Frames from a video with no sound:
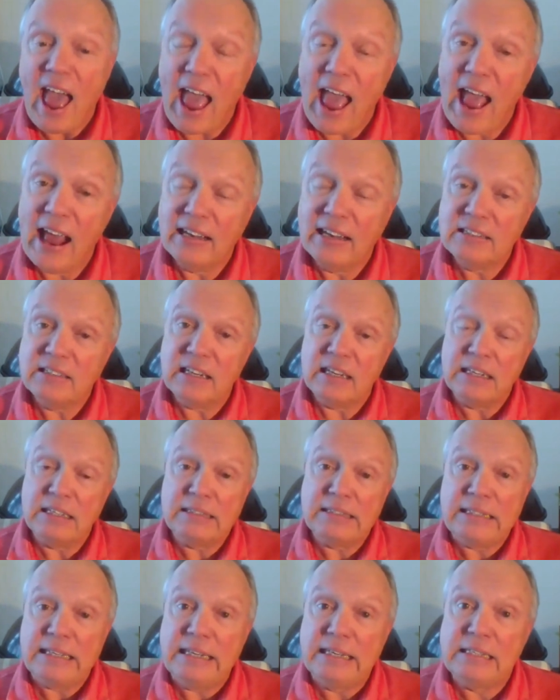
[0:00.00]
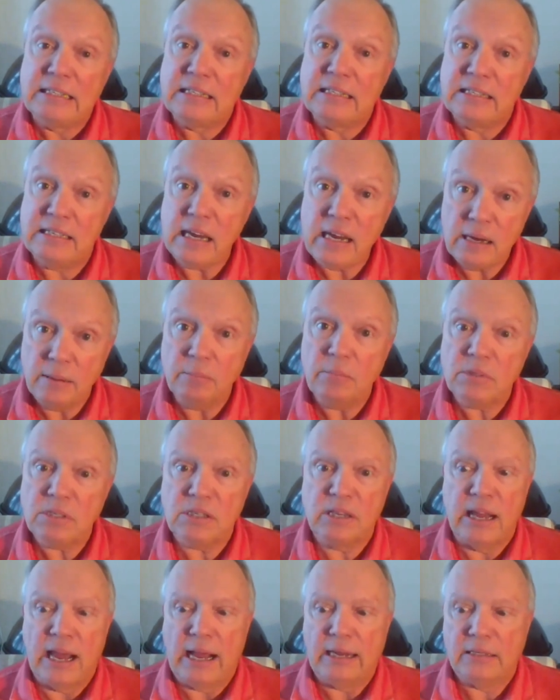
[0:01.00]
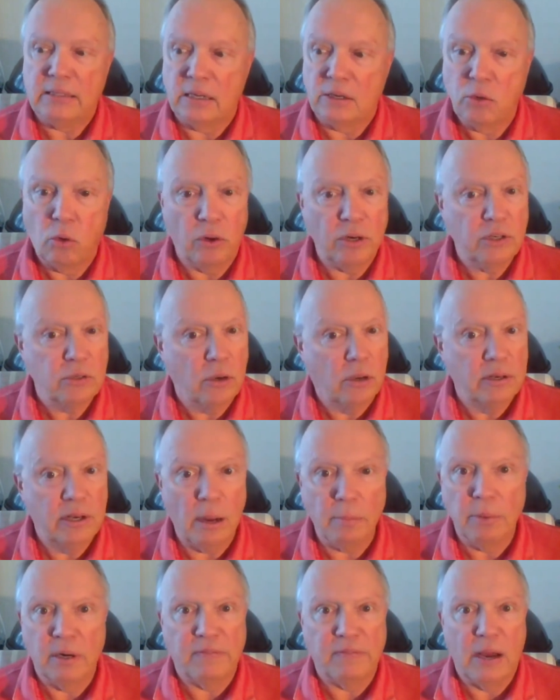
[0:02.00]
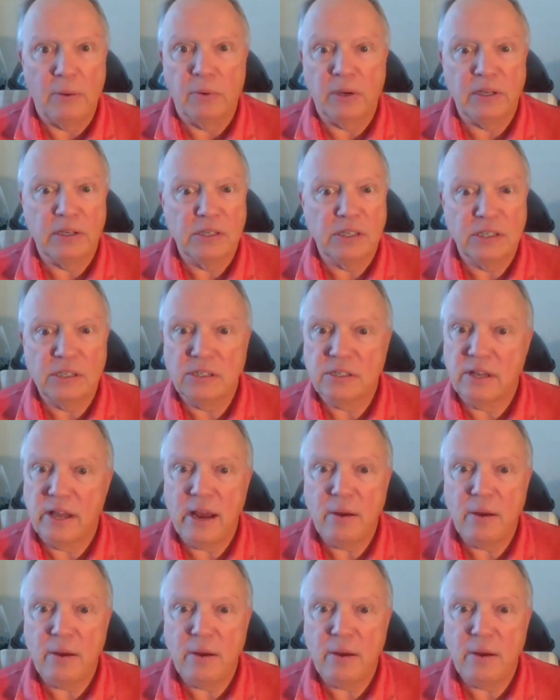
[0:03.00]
And uh, it seems that, according to a number of eyewitnesses,